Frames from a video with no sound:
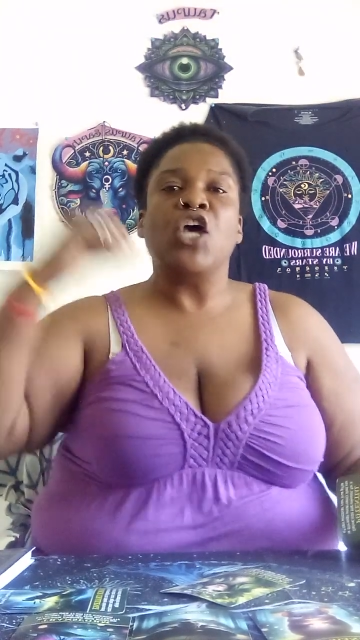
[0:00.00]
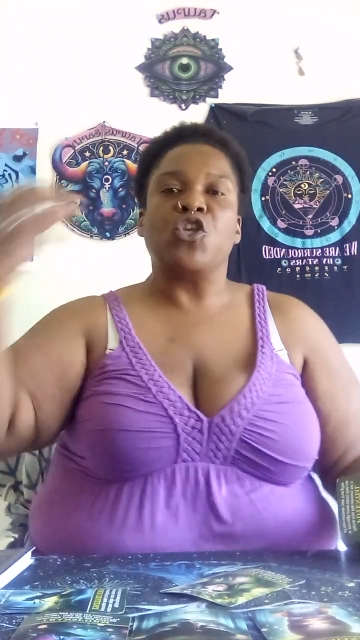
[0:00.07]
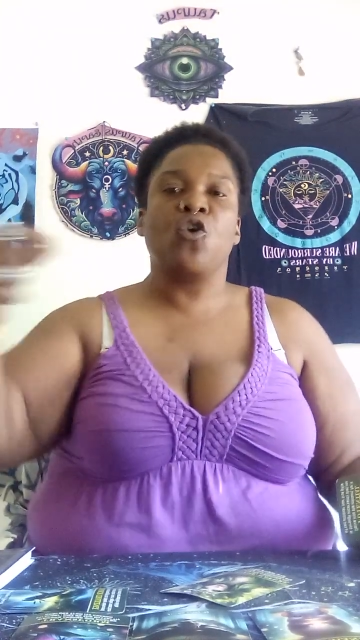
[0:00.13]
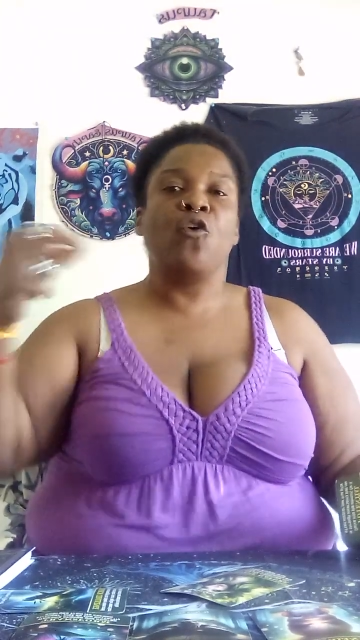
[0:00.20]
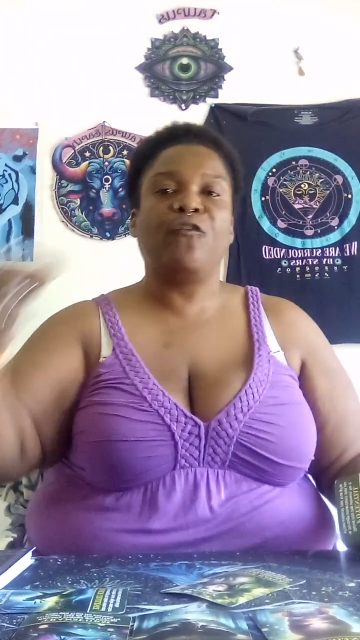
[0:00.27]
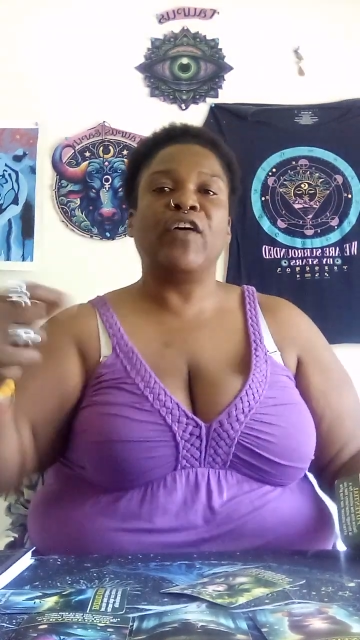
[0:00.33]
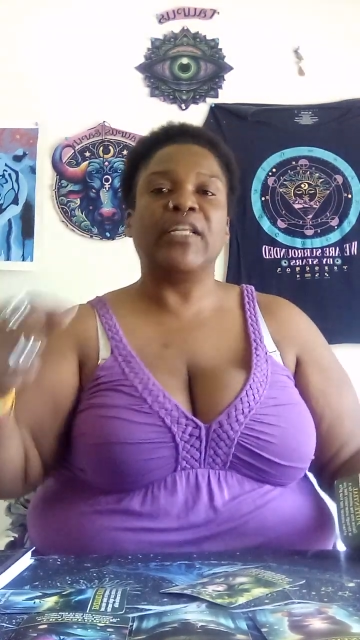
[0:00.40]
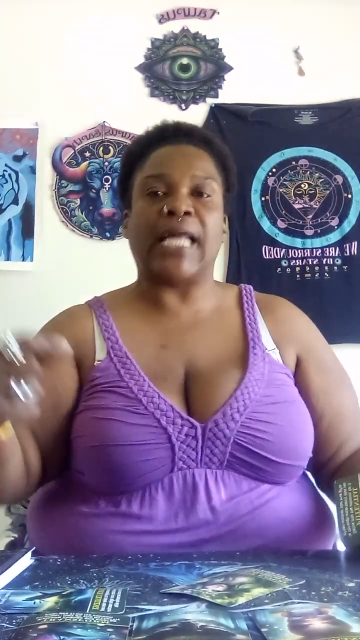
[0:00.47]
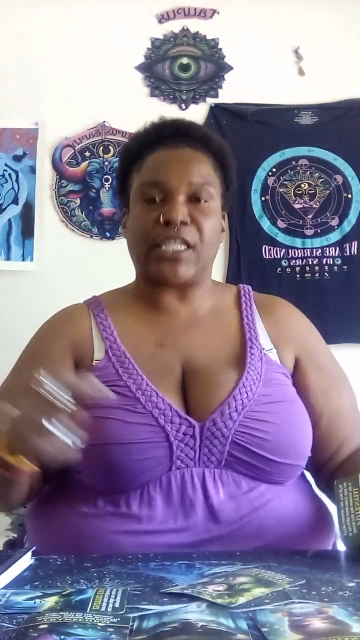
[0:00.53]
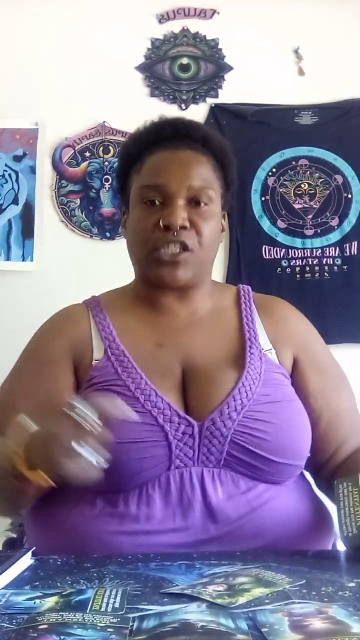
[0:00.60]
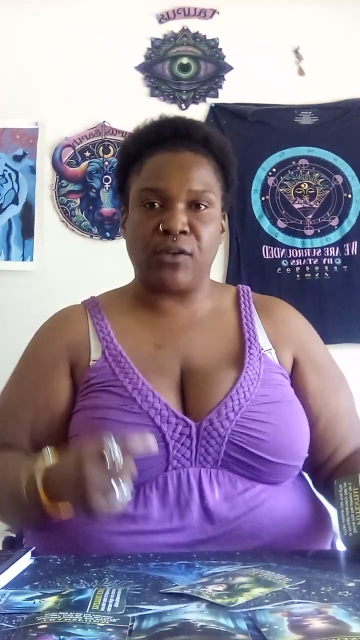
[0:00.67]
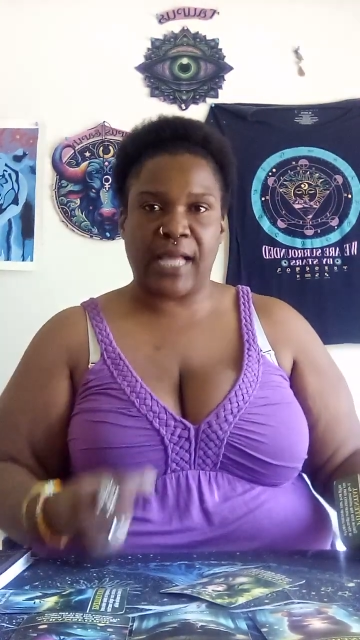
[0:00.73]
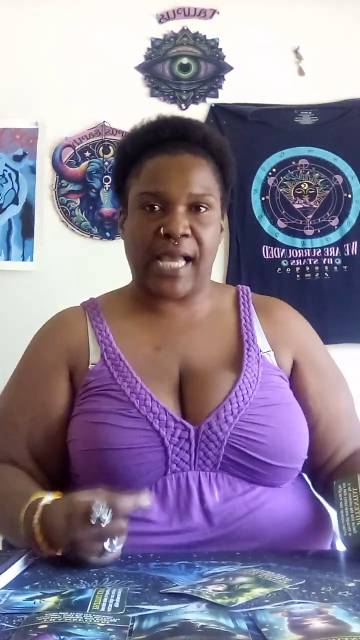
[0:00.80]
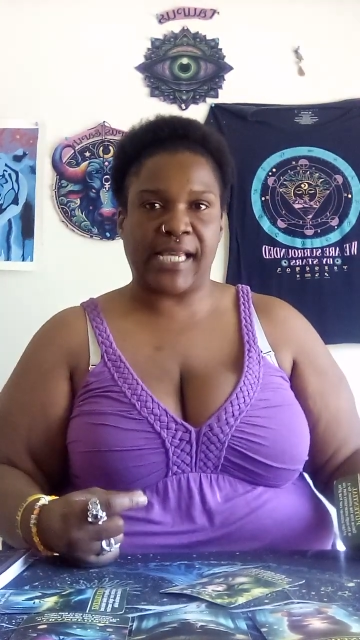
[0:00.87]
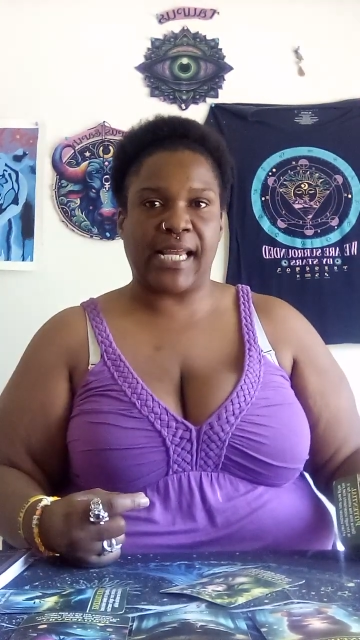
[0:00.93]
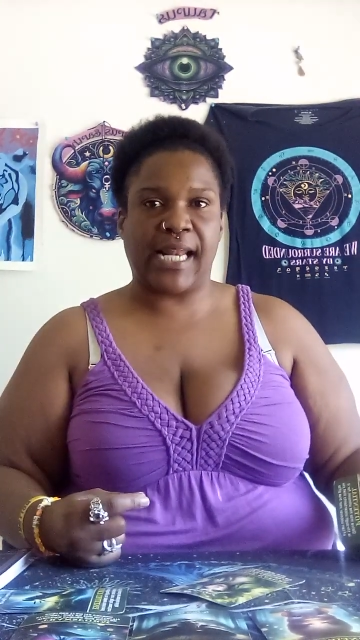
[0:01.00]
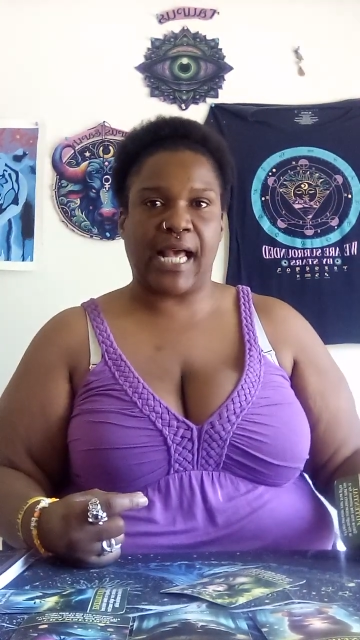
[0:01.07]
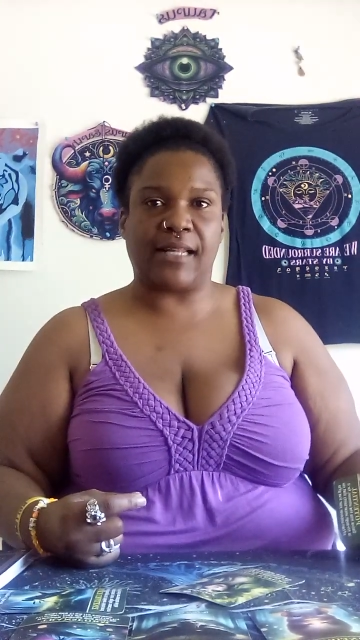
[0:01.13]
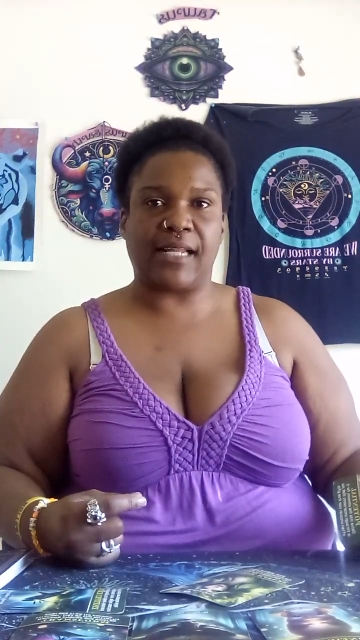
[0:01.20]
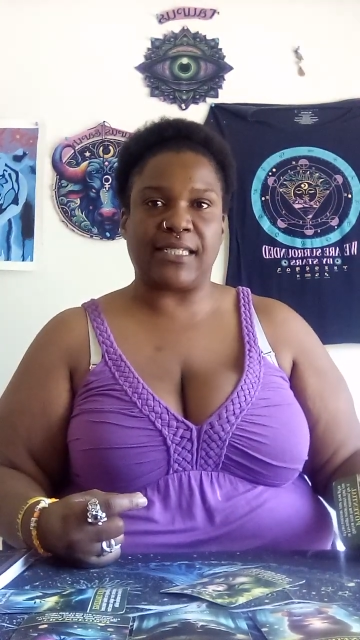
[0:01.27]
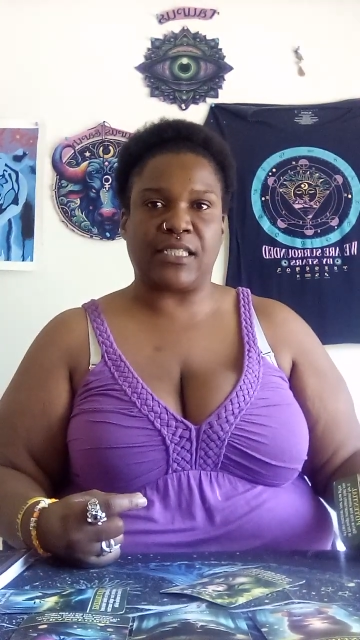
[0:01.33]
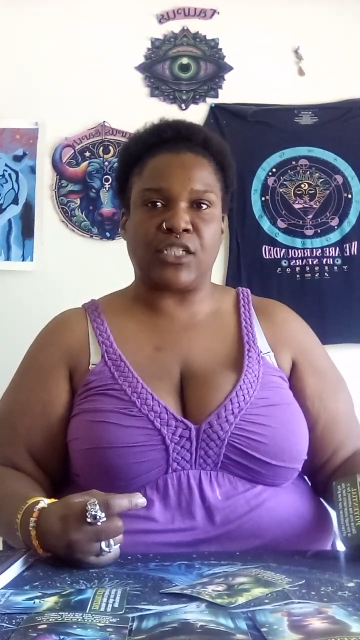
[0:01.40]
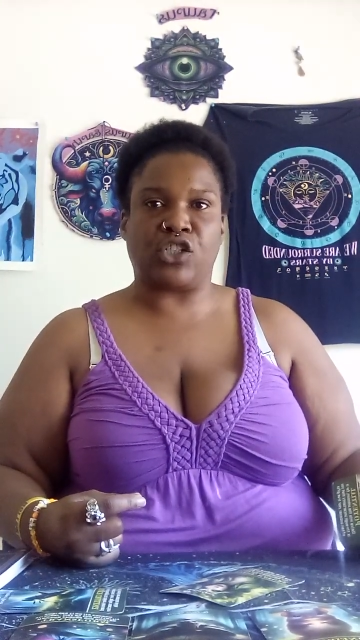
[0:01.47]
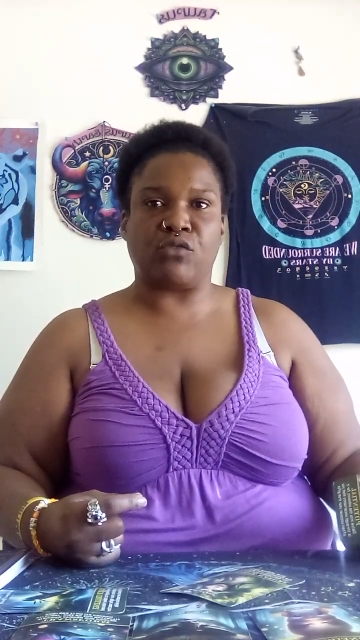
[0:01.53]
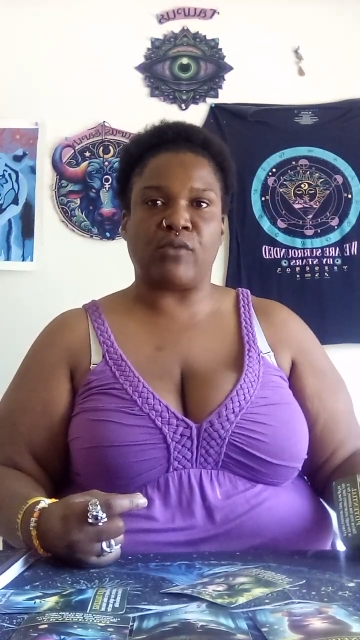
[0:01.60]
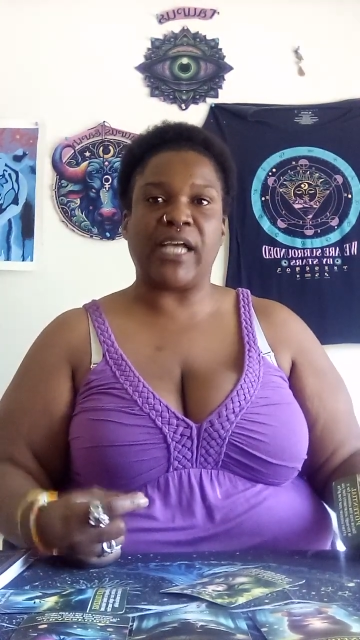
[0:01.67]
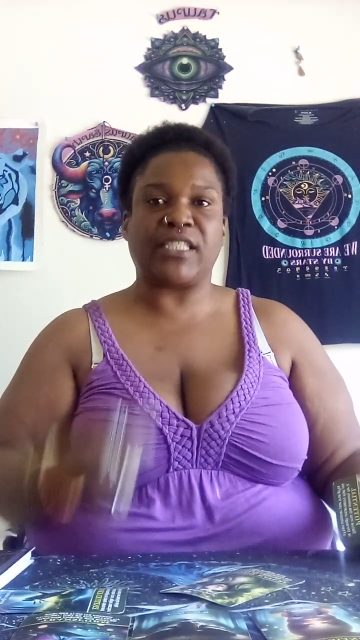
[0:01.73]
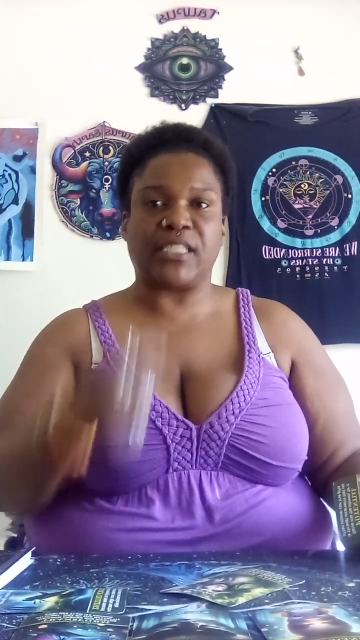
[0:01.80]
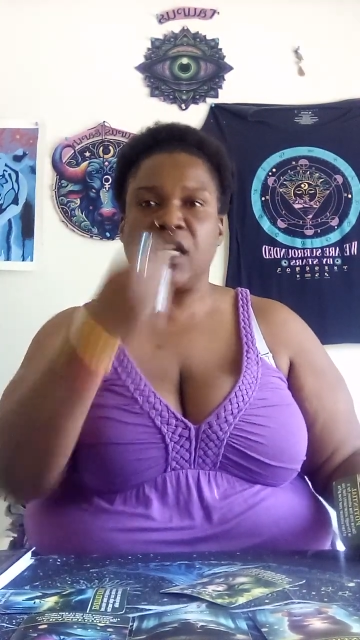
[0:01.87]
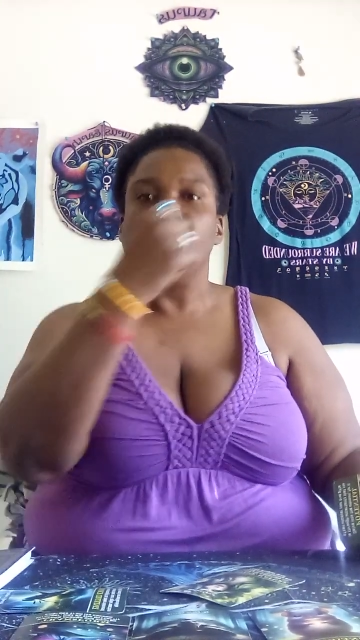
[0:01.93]
you feel like you can't get out of that
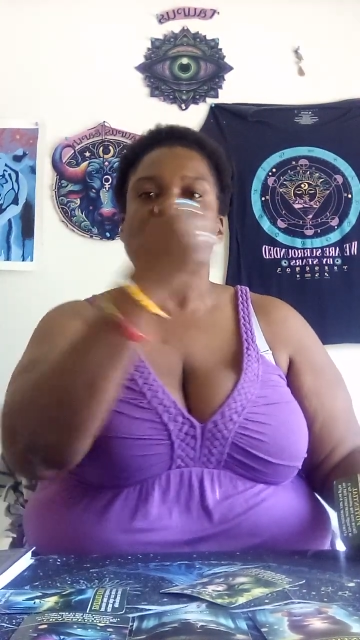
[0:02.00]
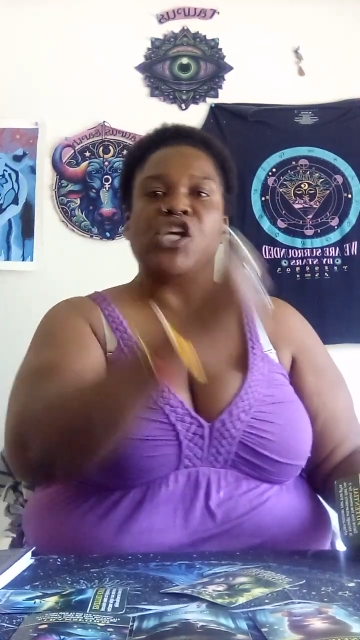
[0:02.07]
situation,